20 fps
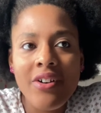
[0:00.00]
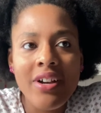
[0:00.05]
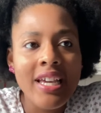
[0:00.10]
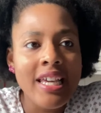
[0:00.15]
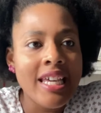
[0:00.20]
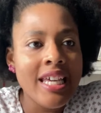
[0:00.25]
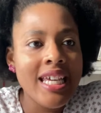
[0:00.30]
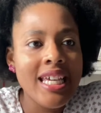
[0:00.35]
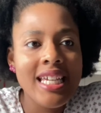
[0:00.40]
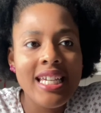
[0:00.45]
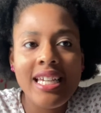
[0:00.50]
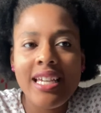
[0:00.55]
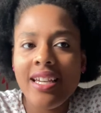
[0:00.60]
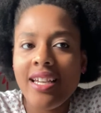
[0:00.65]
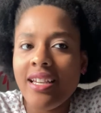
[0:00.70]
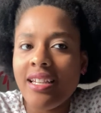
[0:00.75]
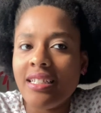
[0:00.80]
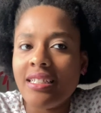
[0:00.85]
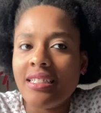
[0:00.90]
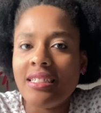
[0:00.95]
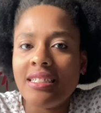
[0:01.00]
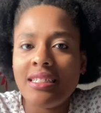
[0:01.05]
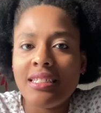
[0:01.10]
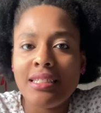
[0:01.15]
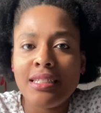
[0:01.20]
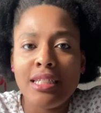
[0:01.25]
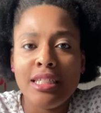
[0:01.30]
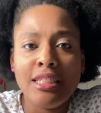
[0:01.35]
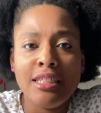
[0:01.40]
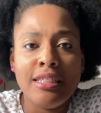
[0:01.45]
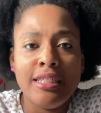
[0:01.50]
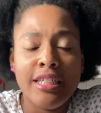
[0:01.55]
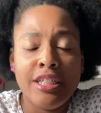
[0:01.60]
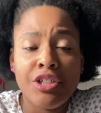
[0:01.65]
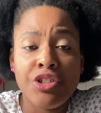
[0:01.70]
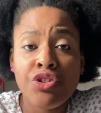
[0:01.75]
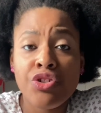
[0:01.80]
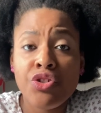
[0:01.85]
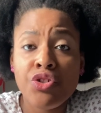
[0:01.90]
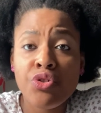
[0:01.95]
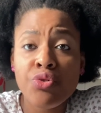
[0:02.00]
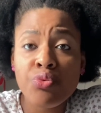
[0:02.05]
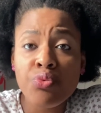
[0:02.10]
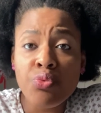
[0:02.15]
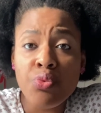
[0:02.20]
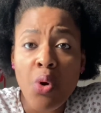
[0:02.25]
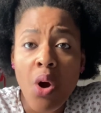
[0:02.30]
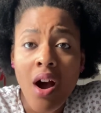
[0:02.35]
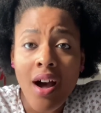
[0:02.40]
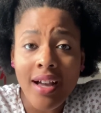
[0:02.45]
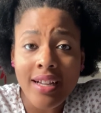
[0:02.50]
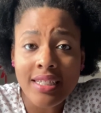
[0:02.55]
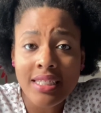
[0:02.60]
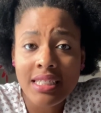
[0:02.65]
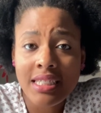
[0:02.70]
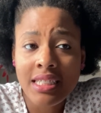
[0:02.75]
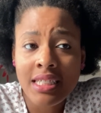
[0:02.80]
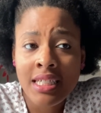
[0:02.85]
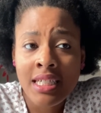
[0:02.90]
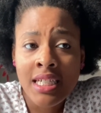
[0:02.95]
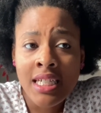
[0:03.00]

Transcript: he is distraught.